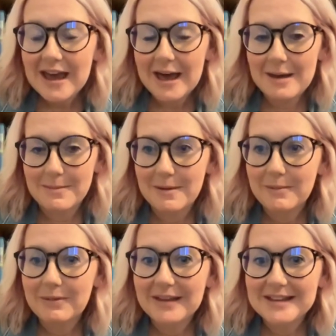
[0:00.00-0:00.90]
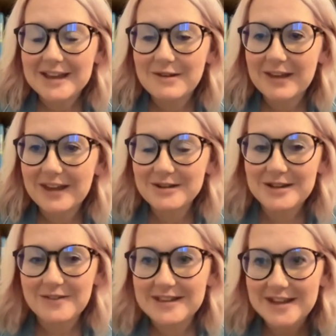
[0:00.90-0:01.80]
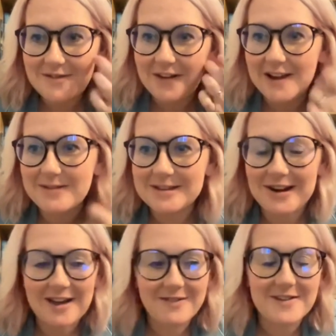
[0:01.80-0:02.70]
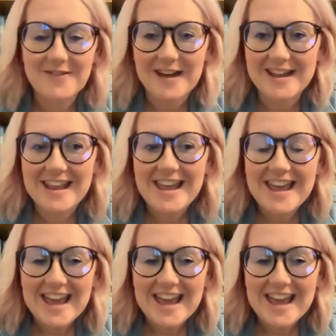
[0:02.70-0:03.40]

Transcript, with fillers: Um, mm-hmm. Um, please go get yourself a 10 frame and start having fun.